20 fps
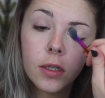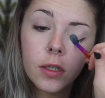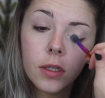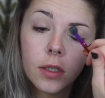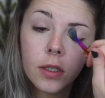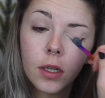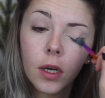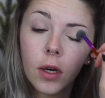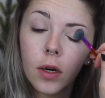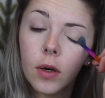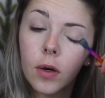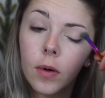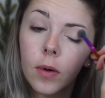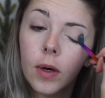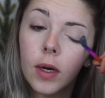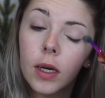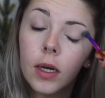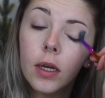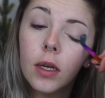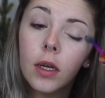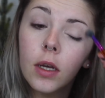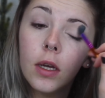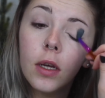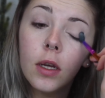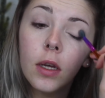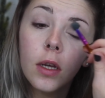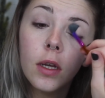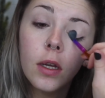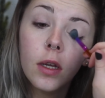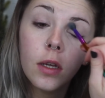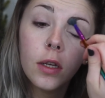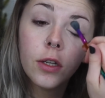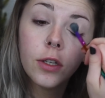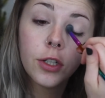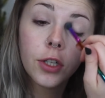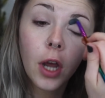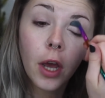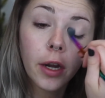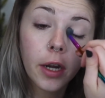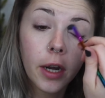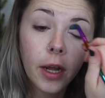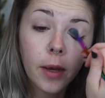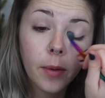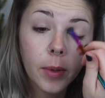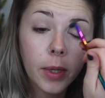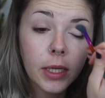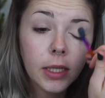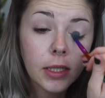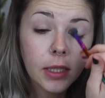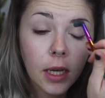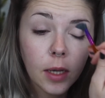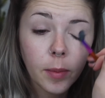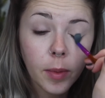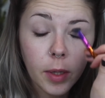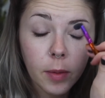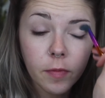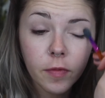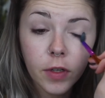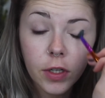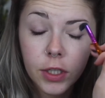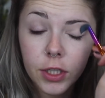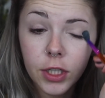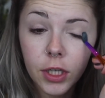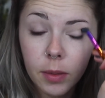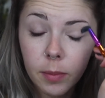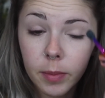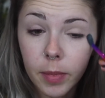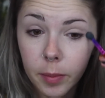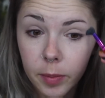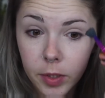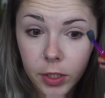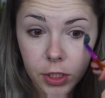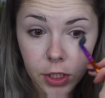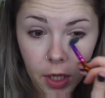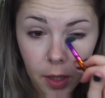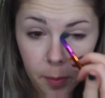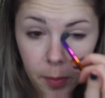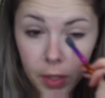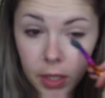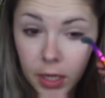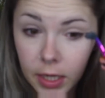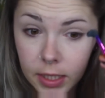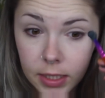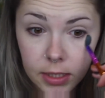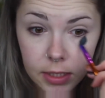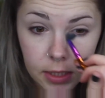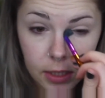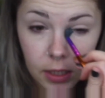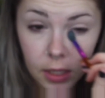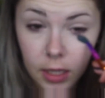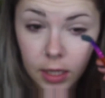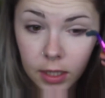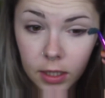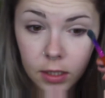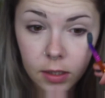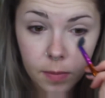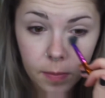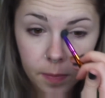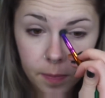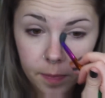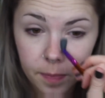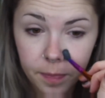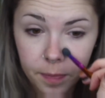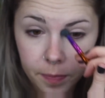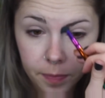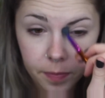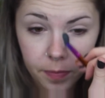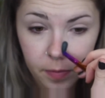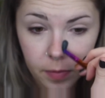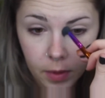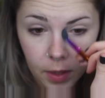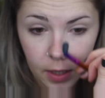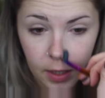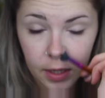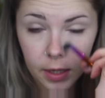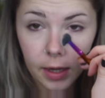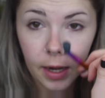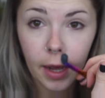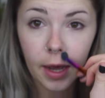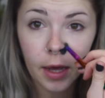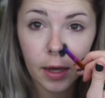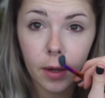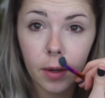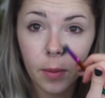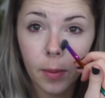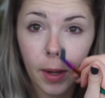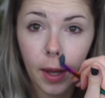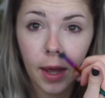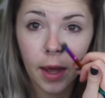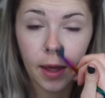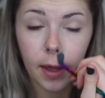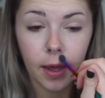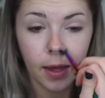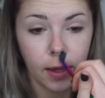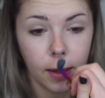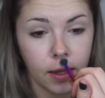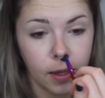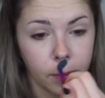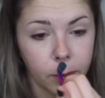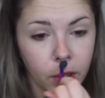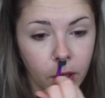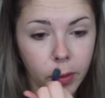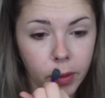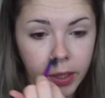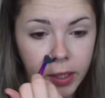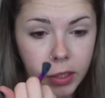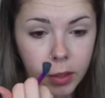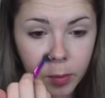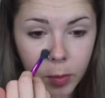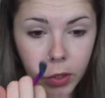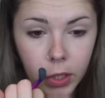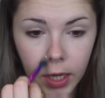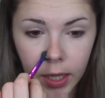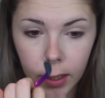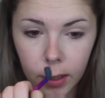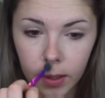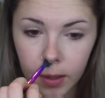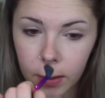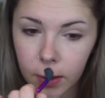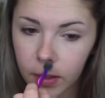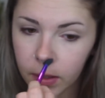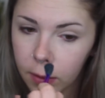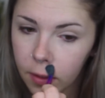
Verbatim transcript: So Sean and I went and signed me up for a gym membership, and I did it, and now I am going in the morning.